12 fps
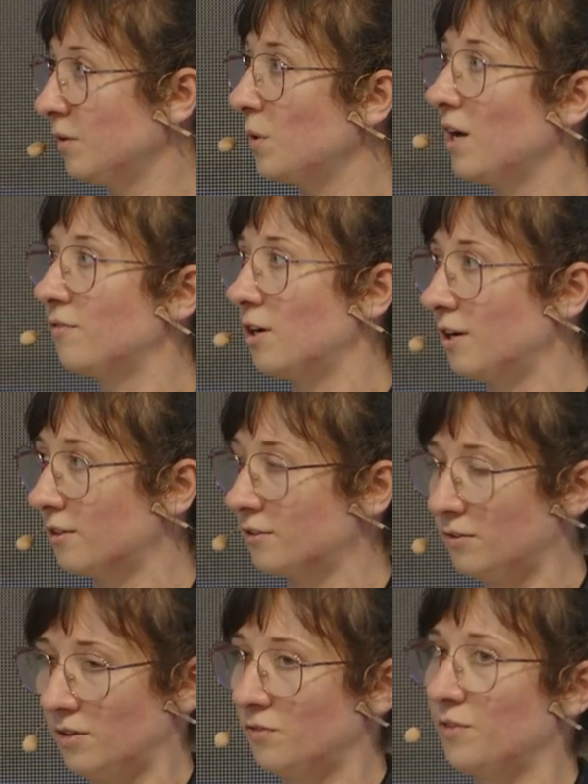We have a lot
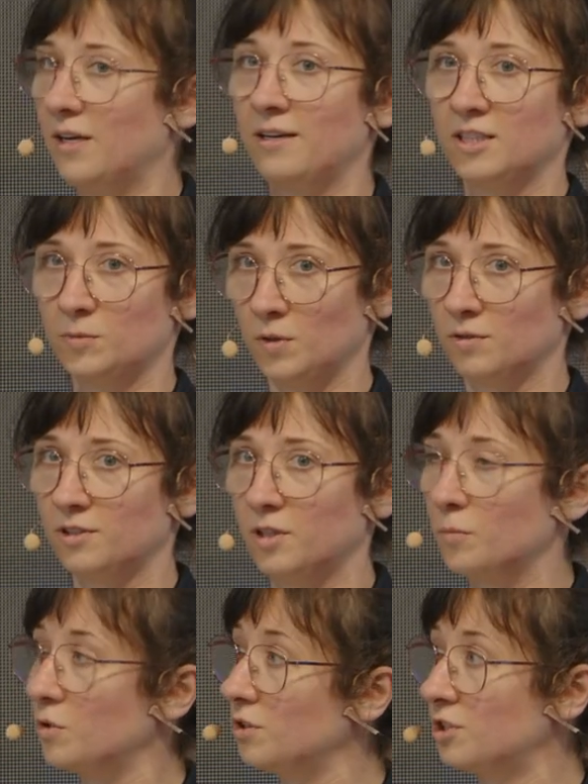of unexploded
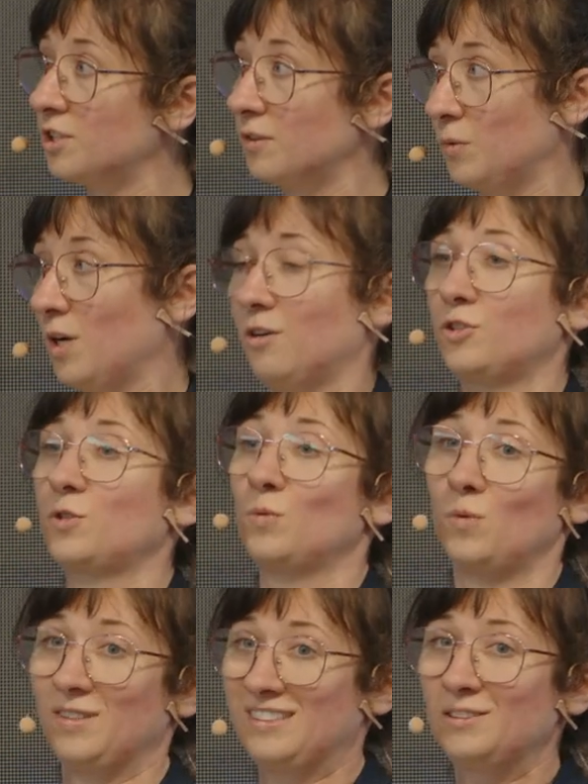ammunition. We
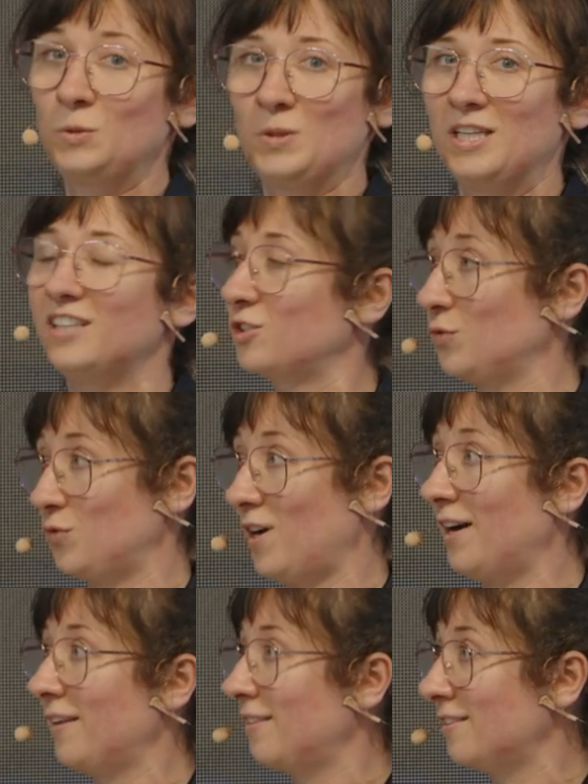also do need to
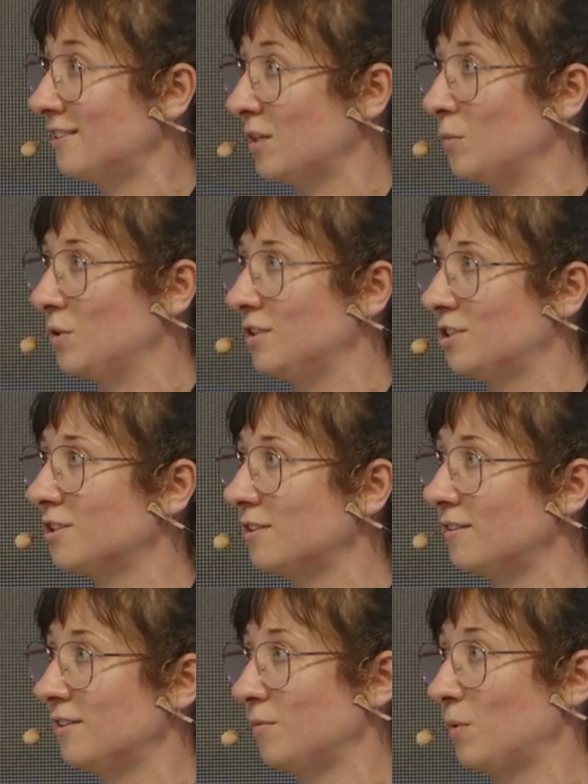find this ammunition
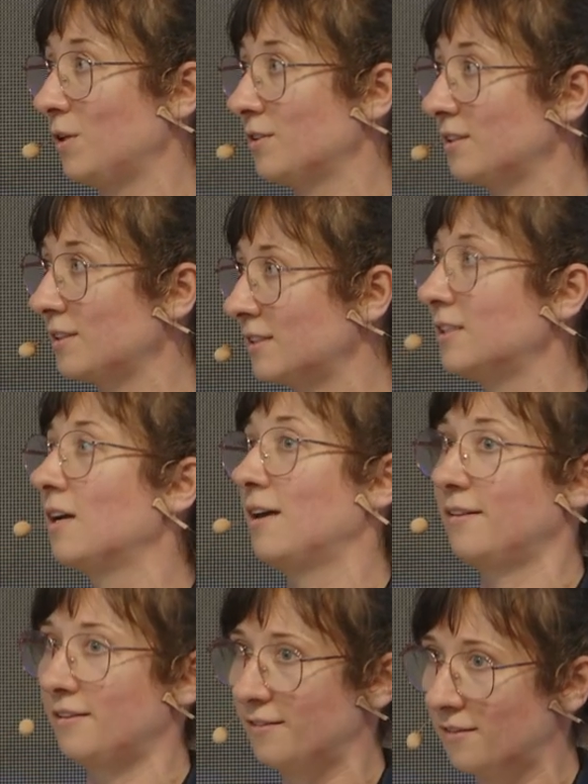in the Baltic Sea
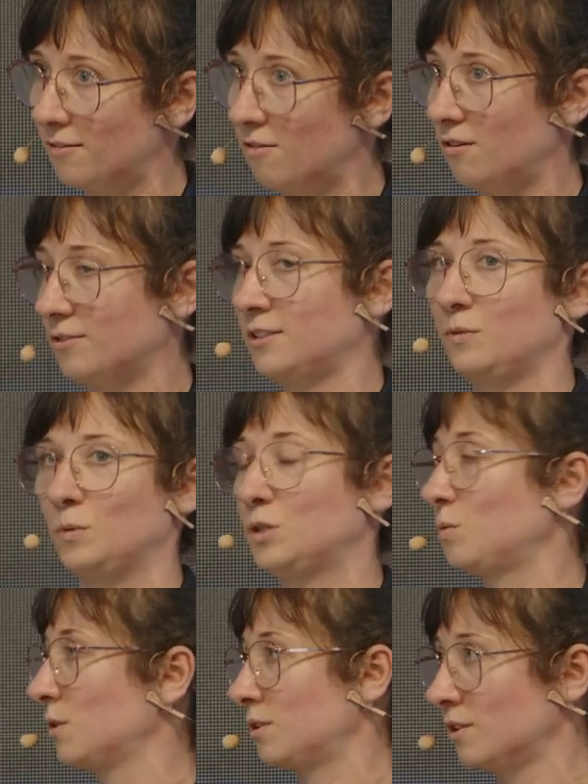and in the North Sea,
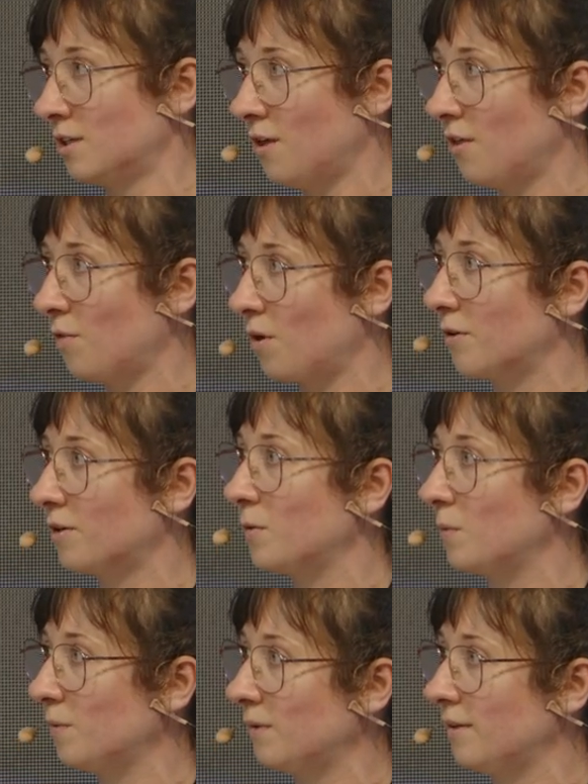which was
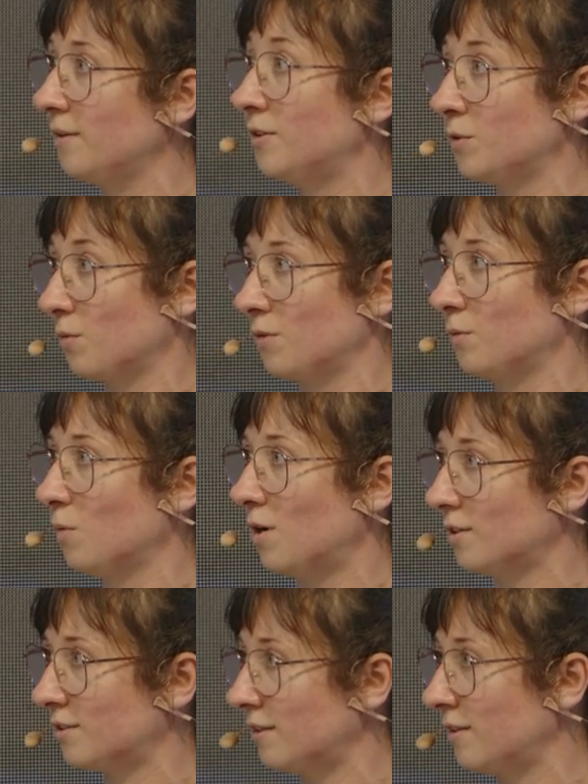thrown into the
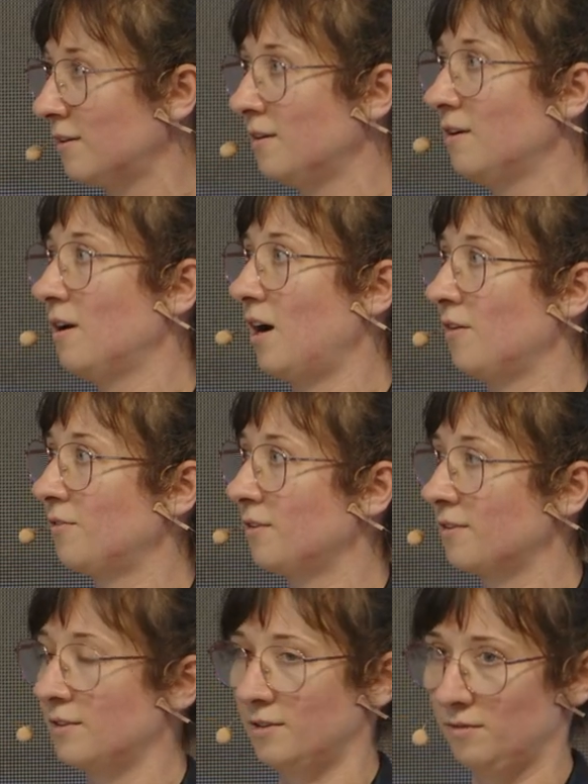water
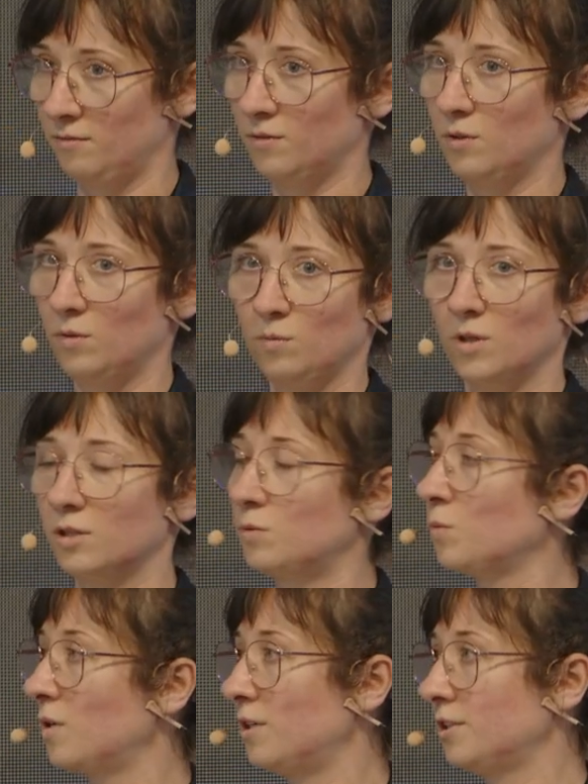after the World
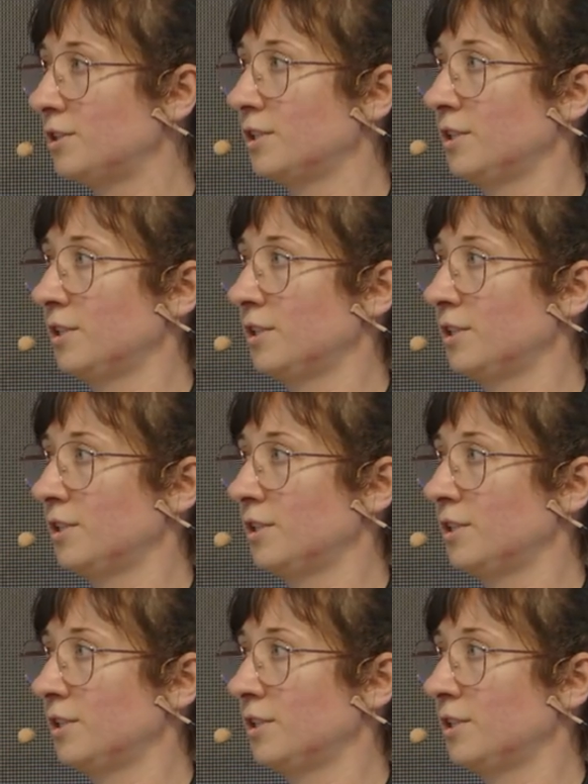Wars.